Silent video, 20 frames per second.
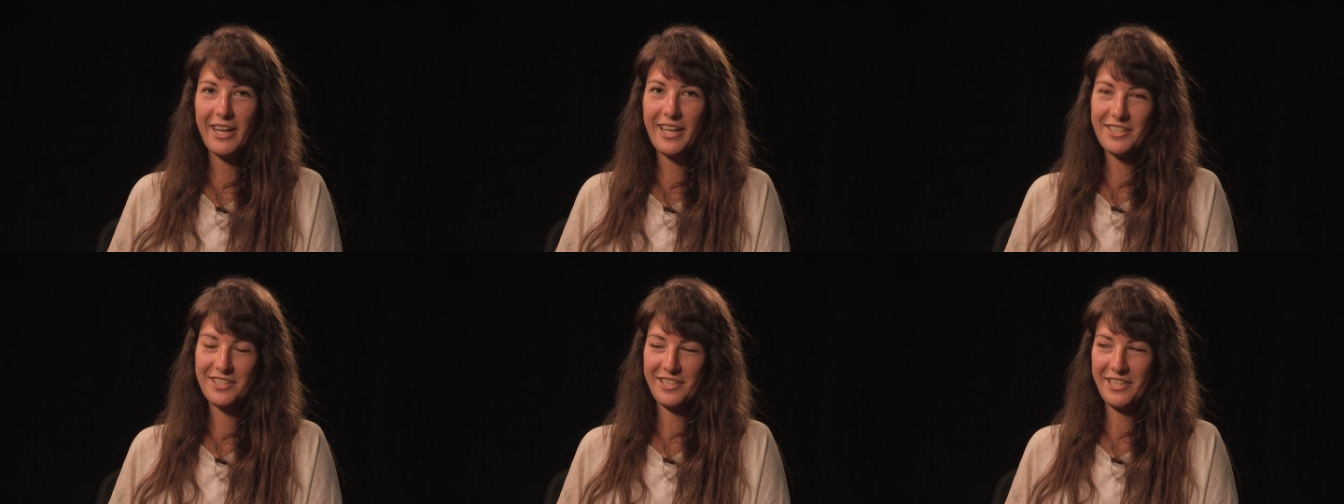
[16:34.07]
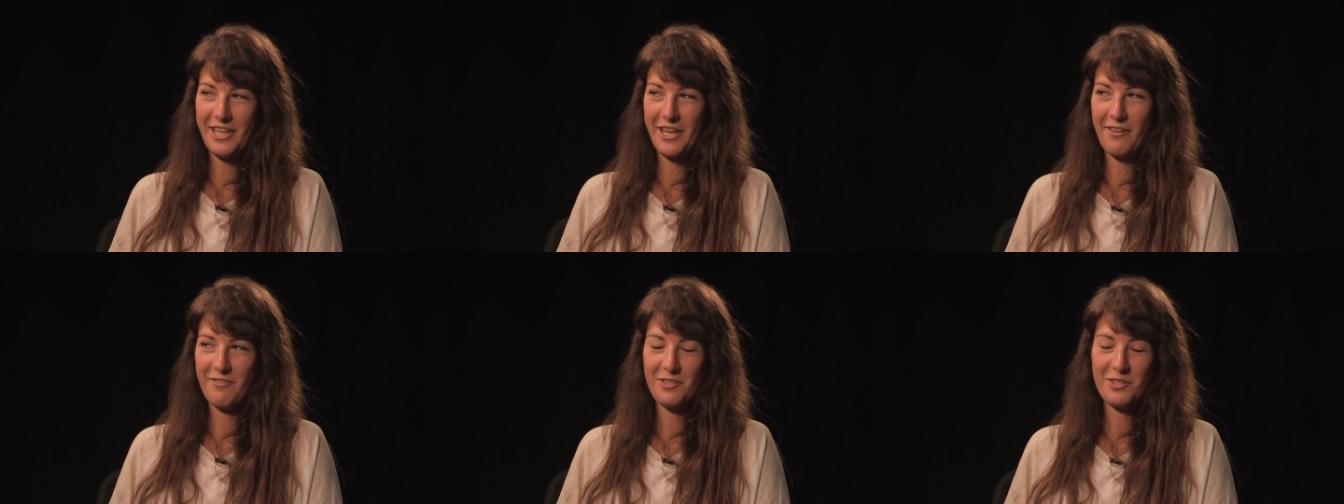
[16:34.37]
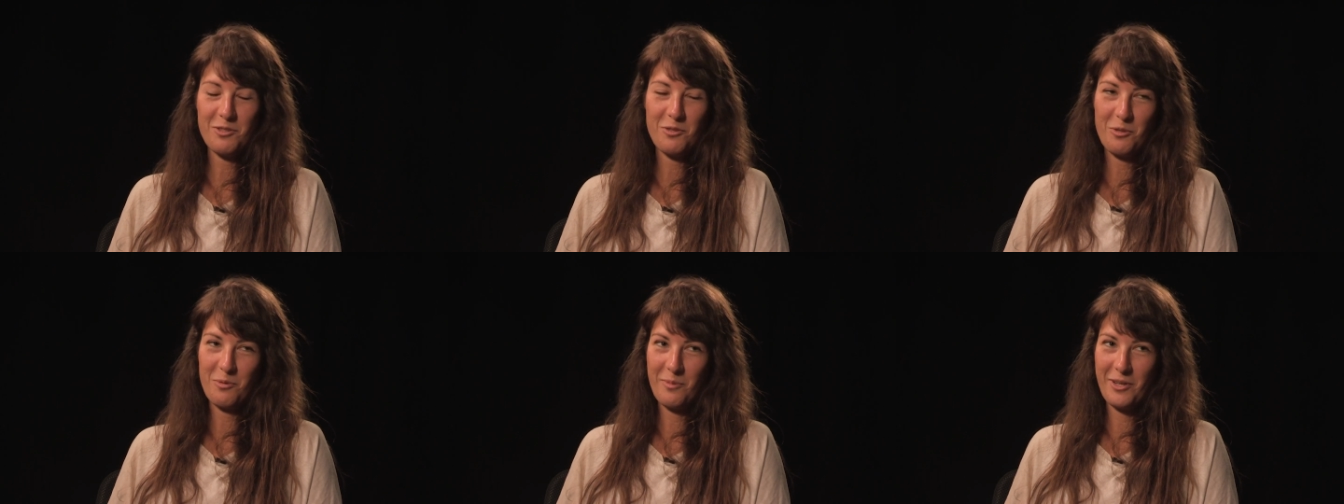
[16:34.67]
I actually
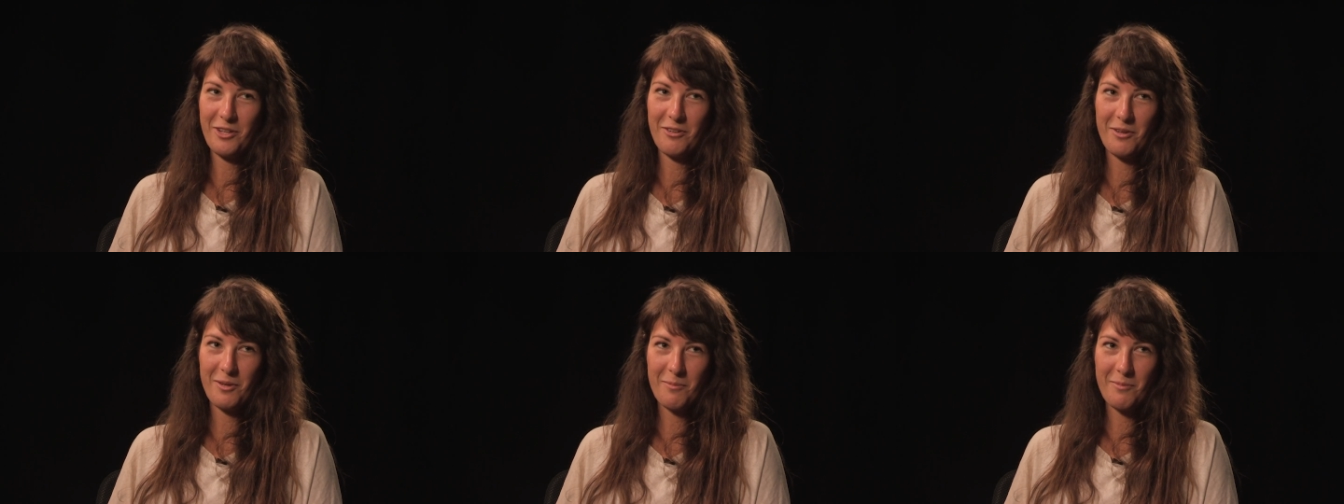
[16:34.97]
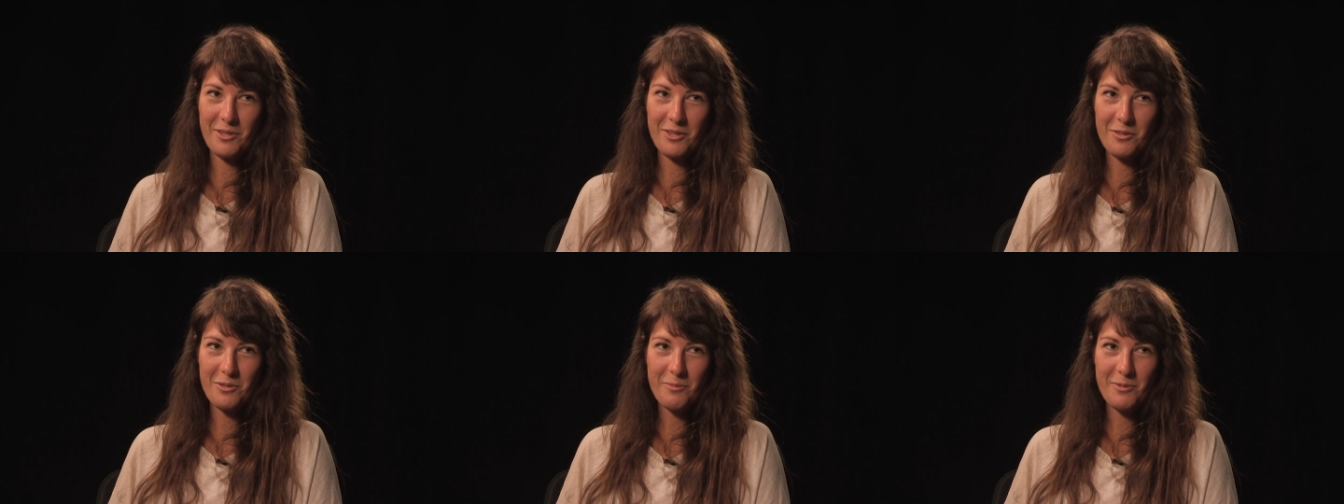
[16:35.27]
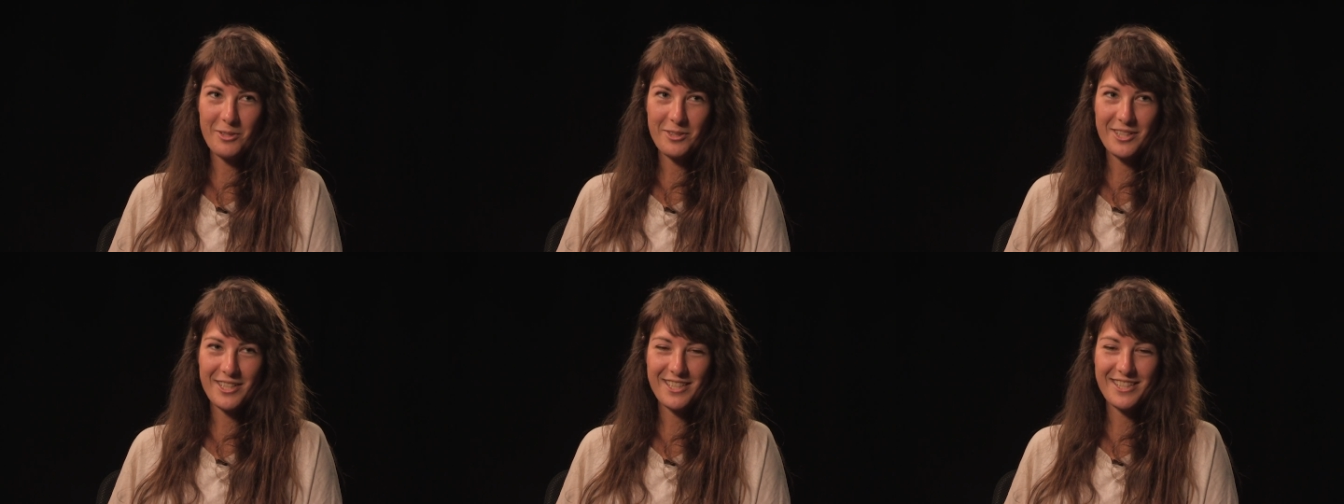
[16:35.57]
haven't told my grandmother
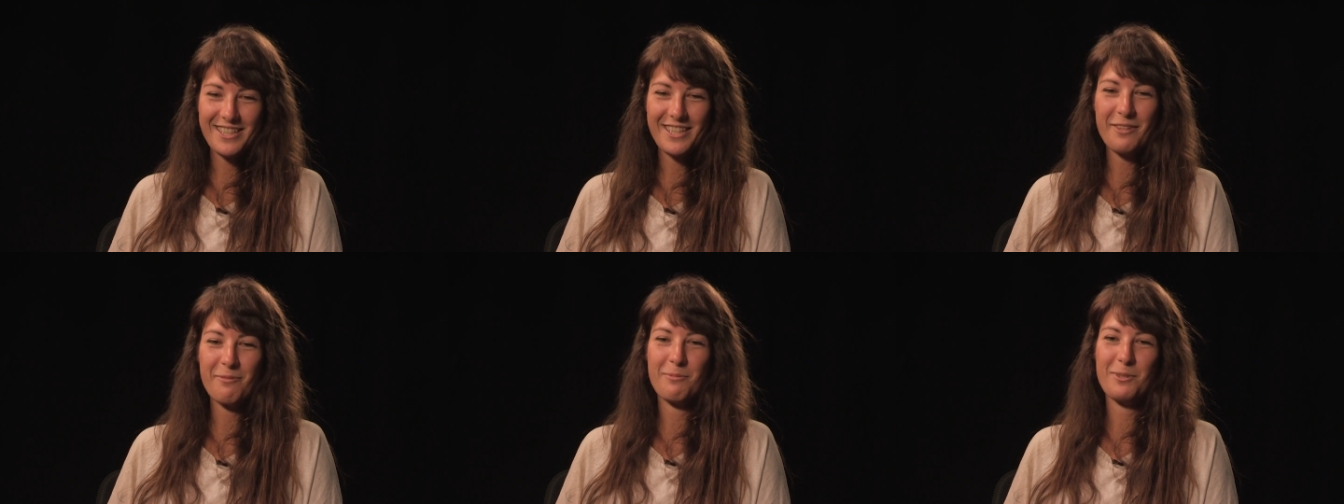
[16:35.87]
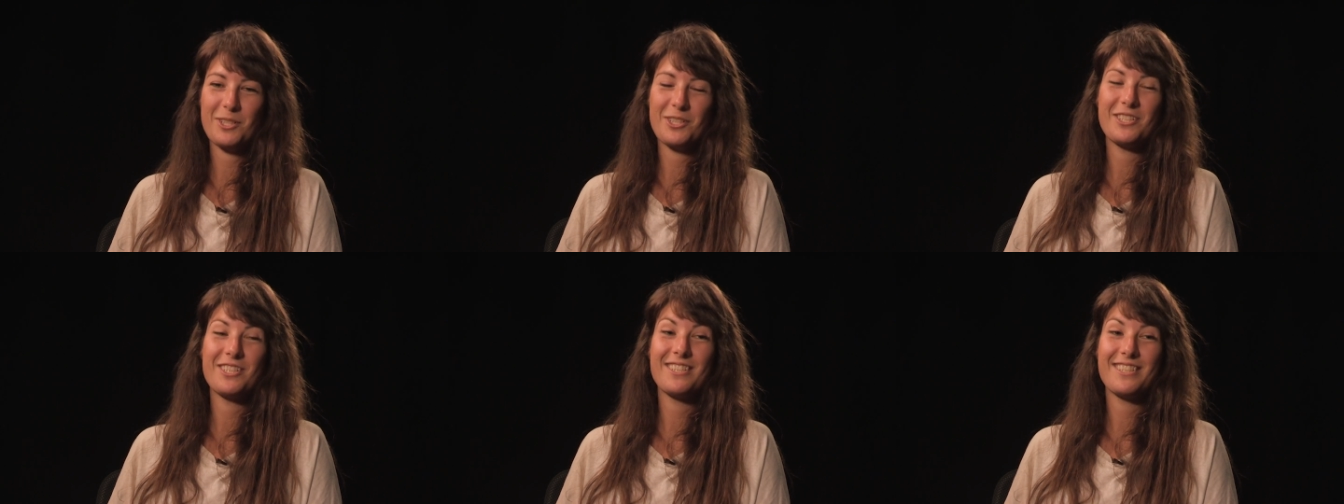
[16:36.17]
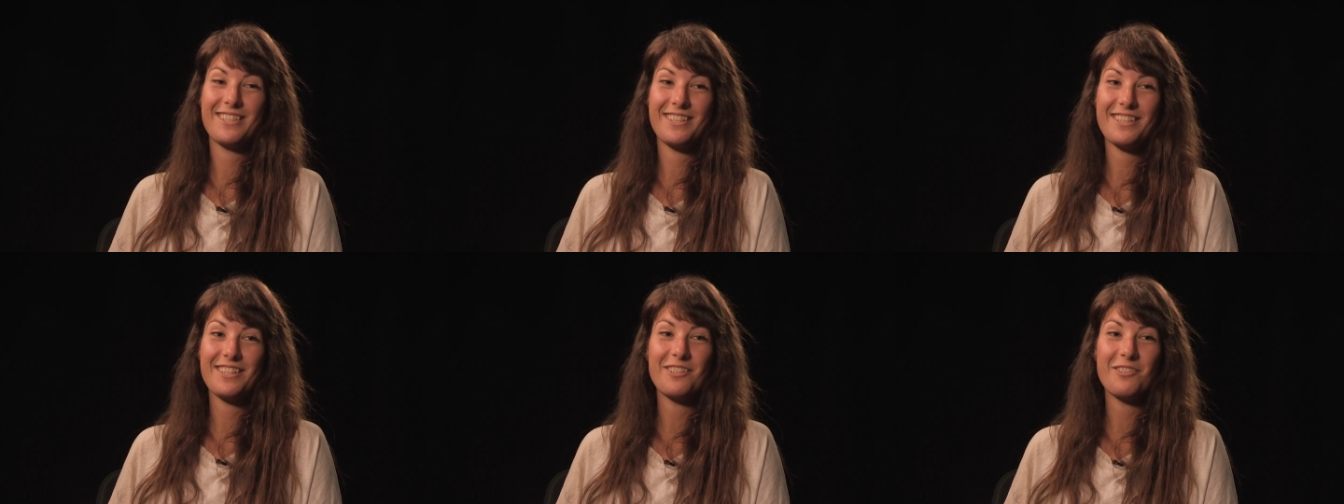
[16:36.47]
about this yet, but
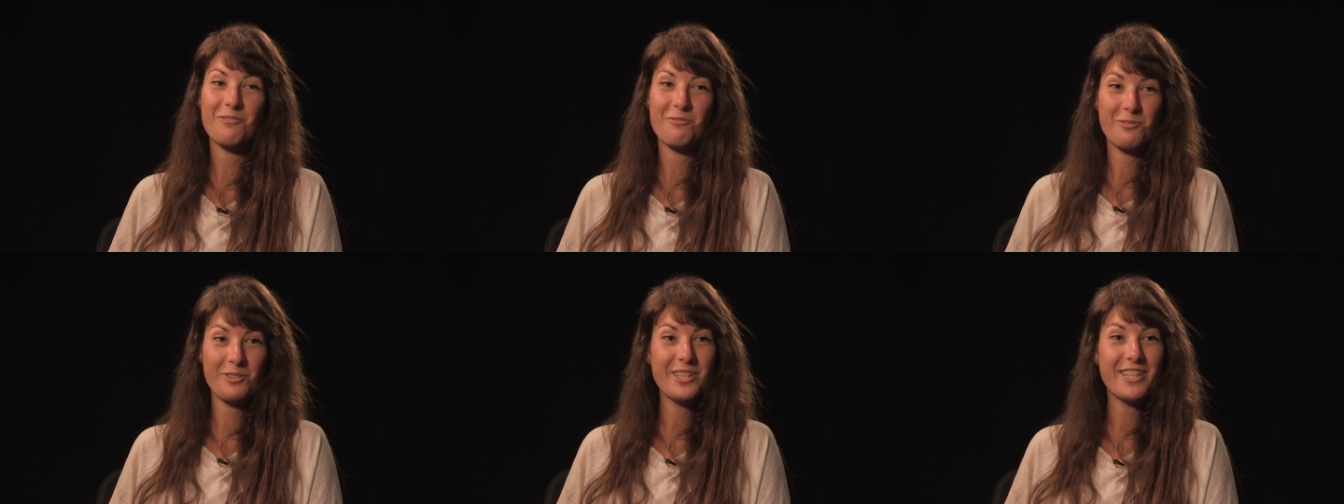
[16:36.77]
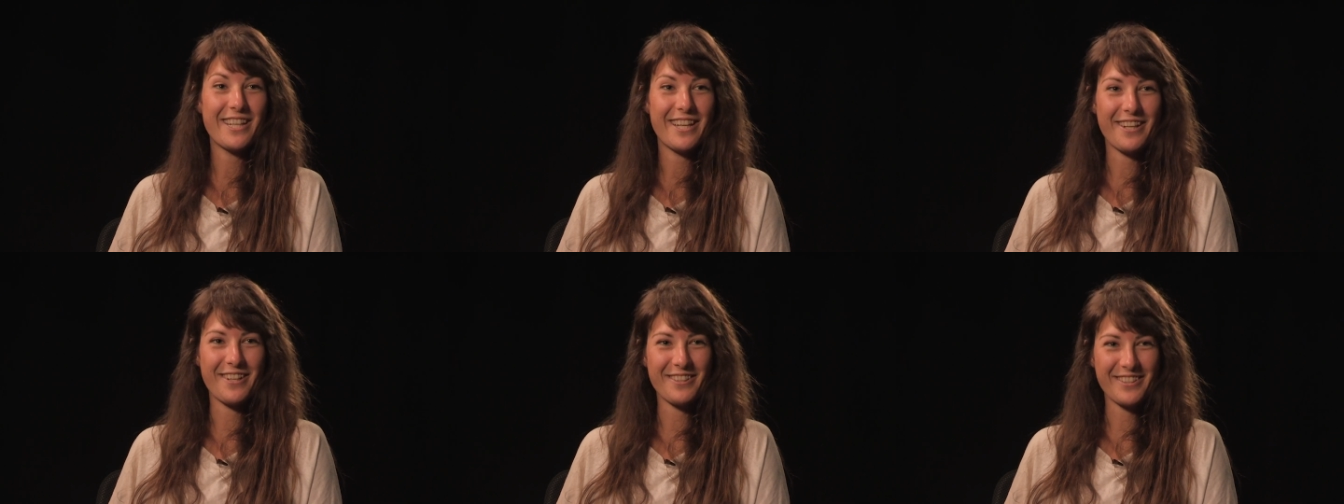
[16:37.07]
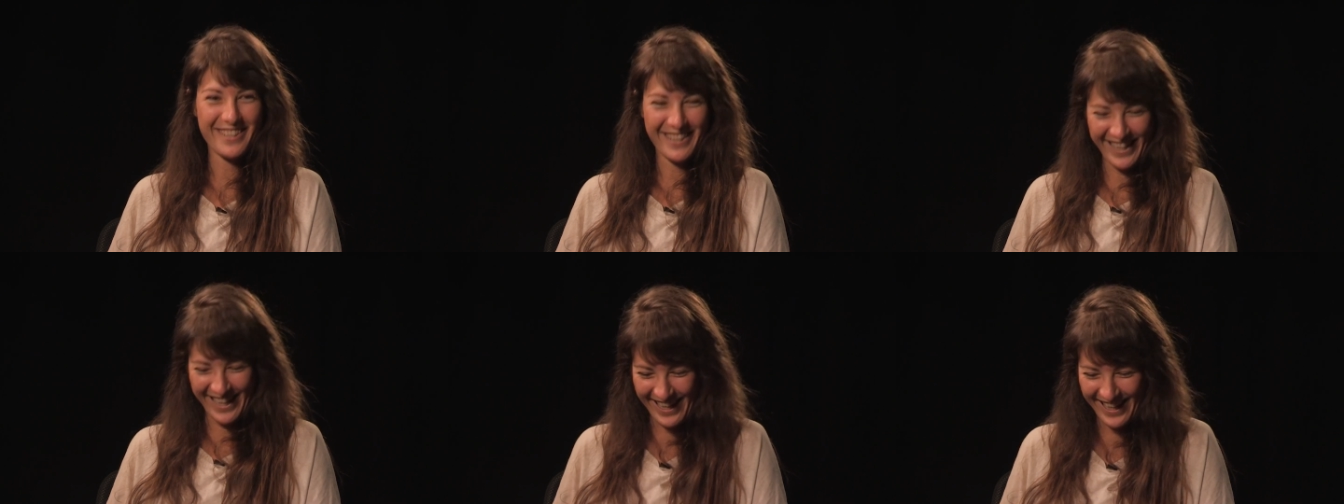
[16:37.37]
she's gonna freak
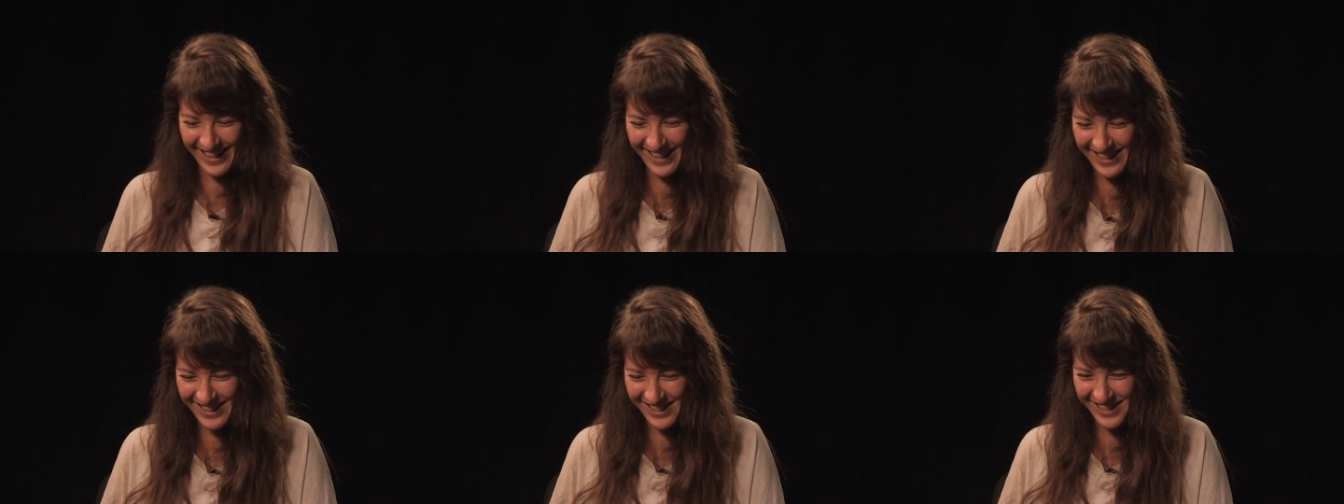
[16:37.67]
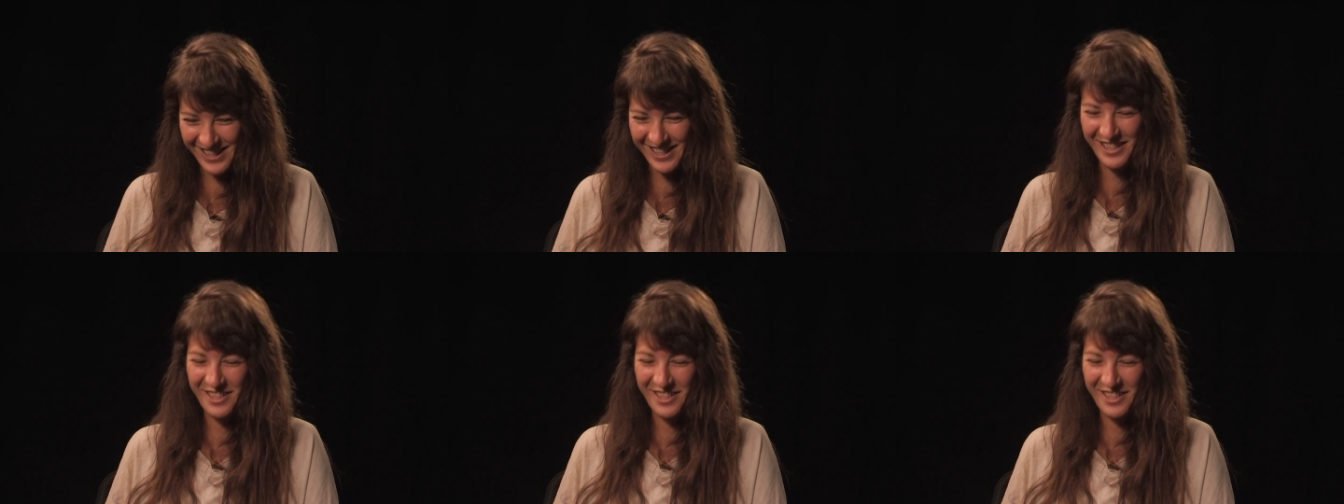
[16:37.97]
out. Oh,